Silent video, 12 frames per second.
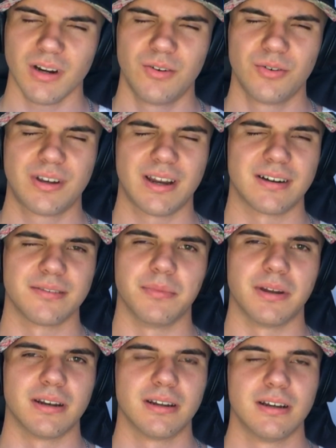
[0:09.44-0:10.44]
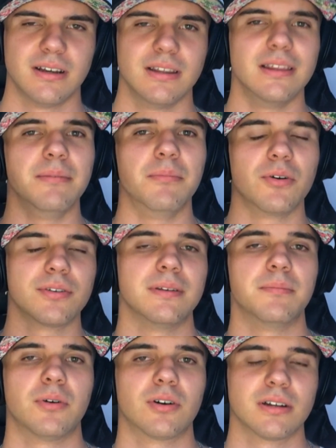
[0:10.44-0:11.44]
who cares, man? The most
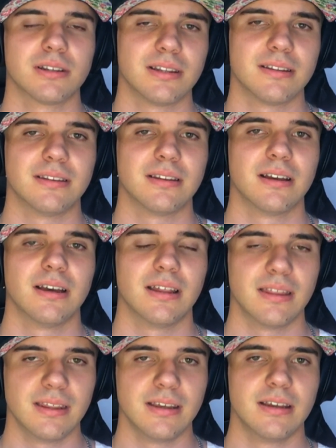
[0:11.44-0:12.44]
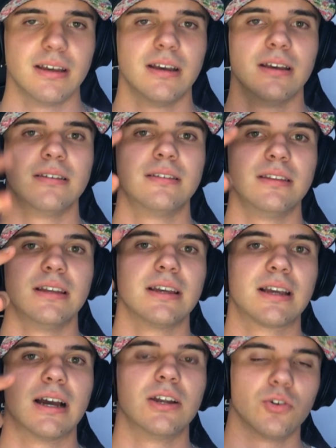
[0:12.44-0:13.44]
important is the
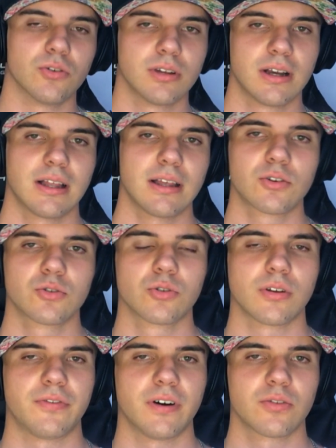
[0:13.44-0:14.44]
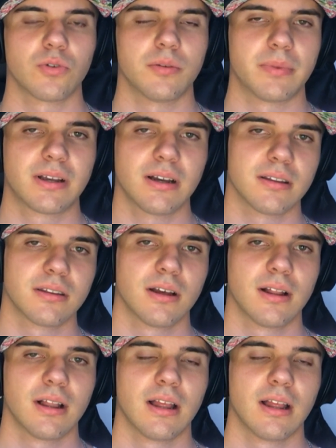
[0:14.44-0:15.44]
sneaker news. Let's go to the first one, because
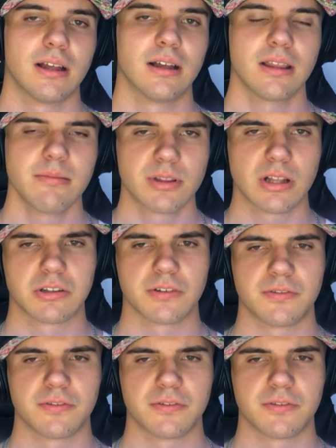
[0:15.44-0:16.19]
uh, let me tell the